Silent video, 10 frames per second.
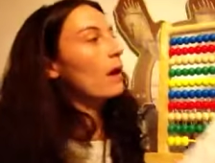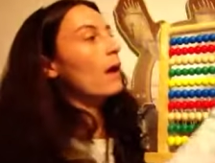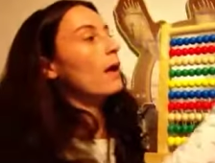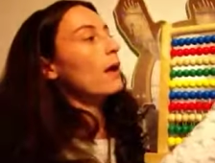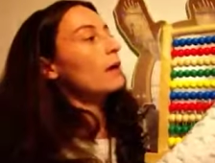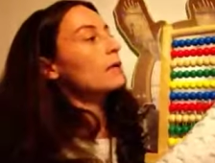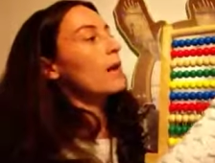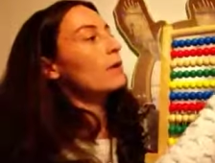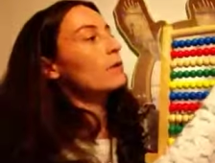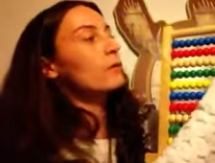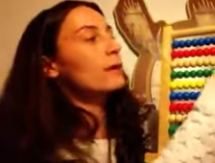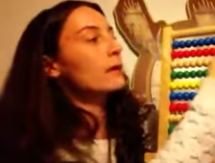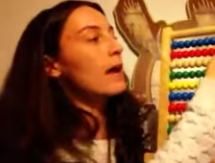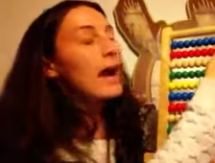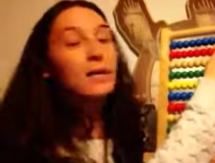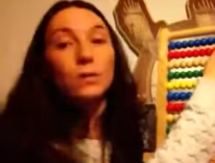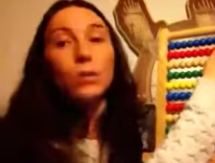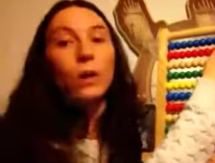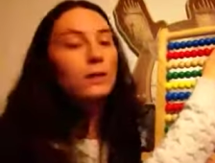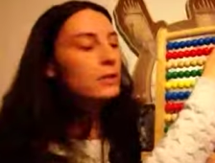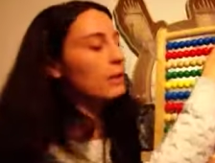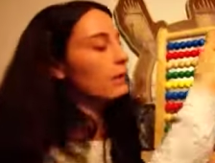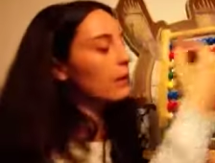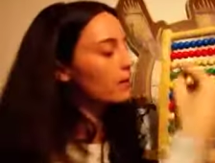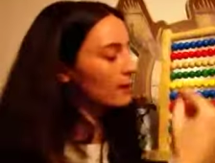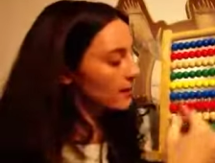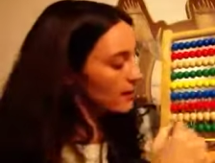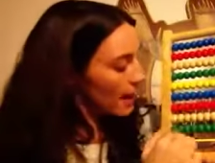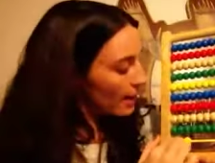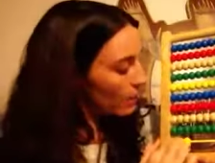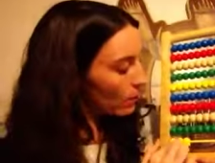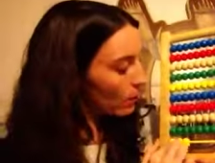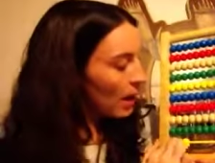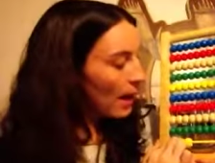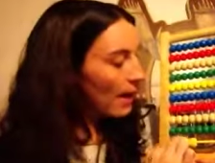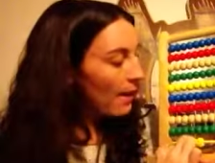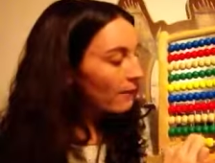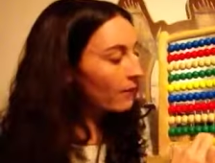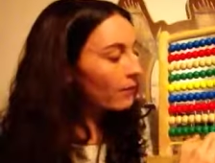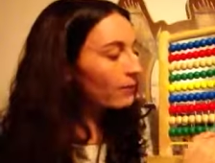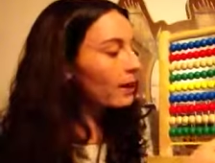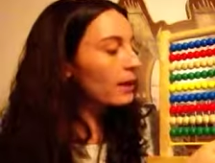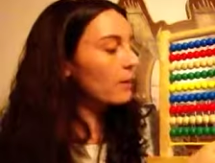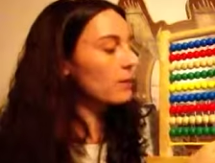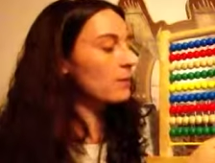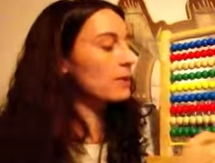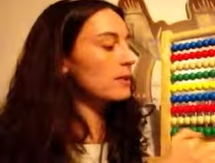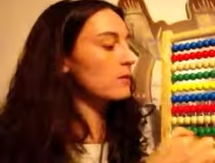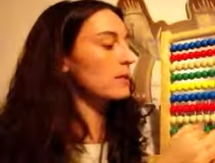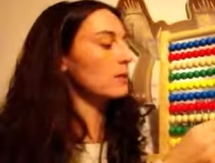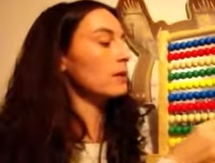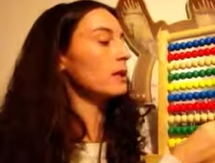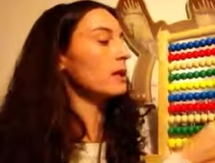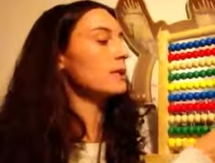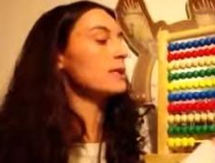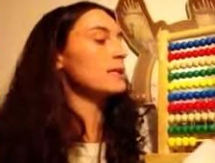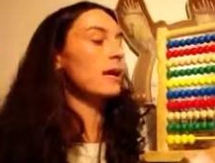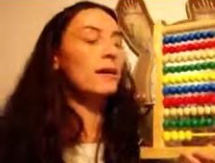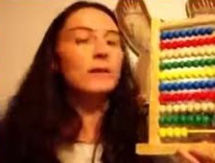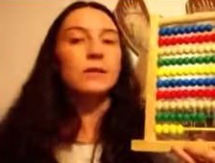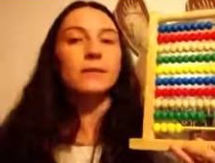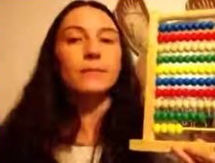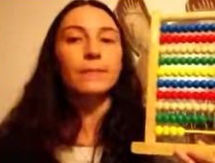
And slide over my last ones unit. That's 9 more. I have 3, which means I'm still going to need 6.